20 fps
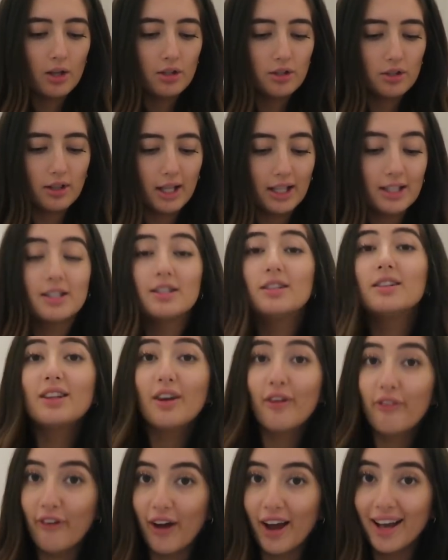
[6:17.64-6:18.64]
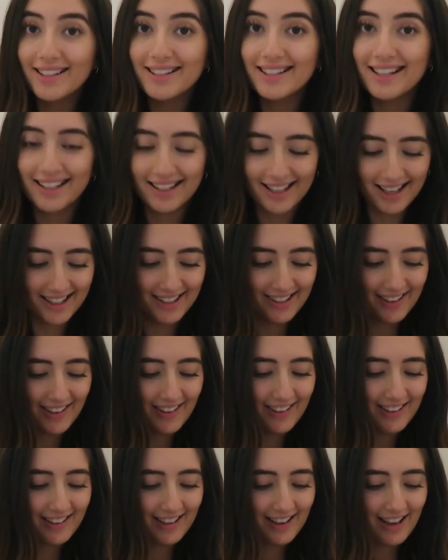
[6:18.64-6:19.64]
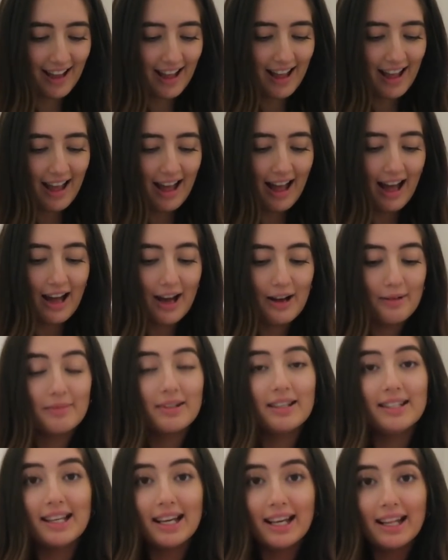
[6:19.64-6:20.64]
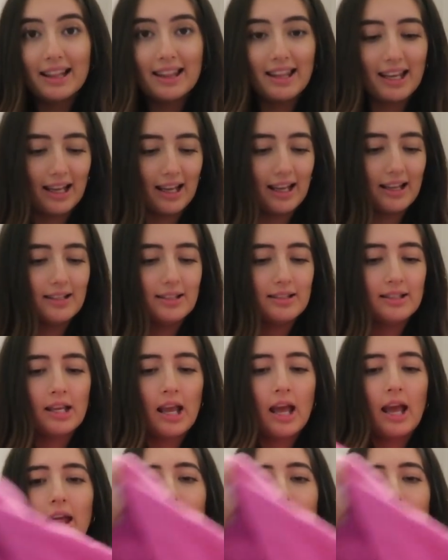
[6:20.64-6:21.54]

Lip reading: So that's the first thing I got. The second thing is